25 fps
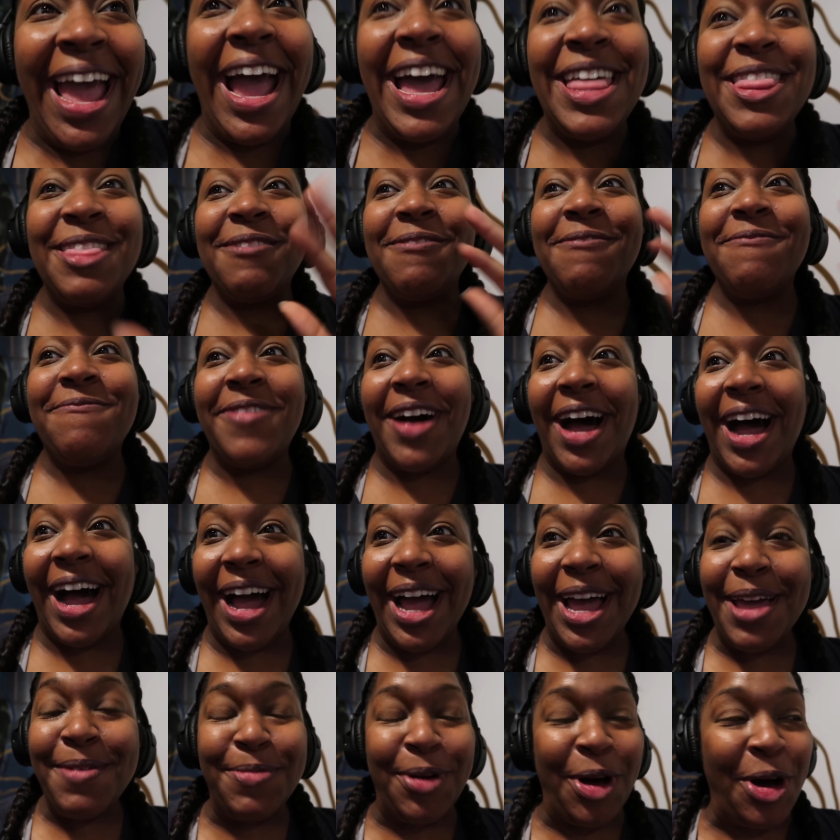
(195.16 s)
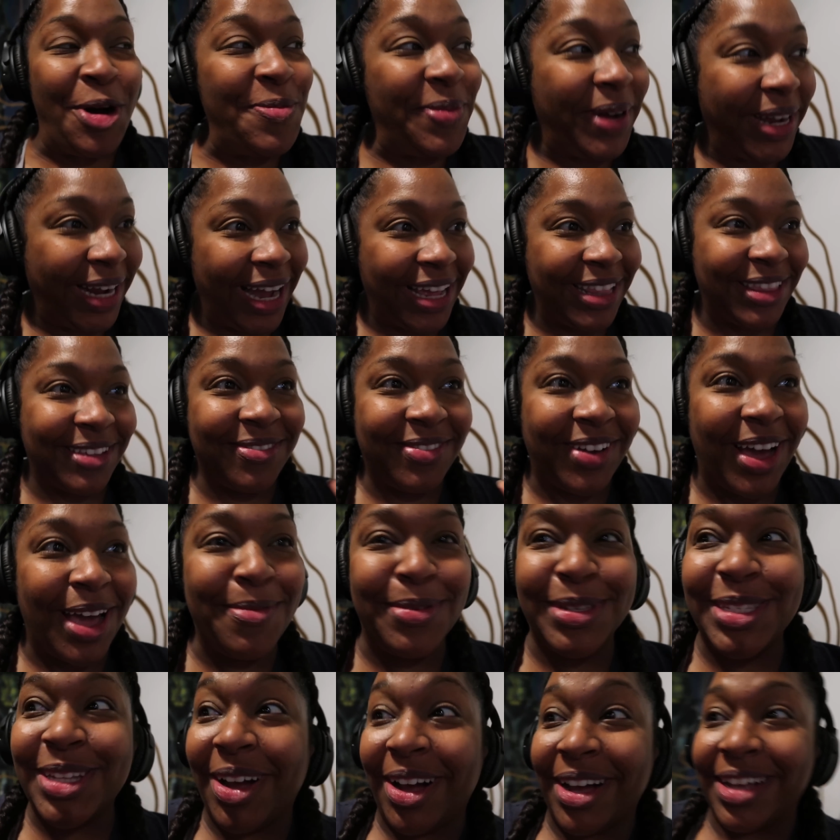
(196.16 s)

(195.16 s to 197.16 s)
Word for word: and the vibe, oh my God, the vibe is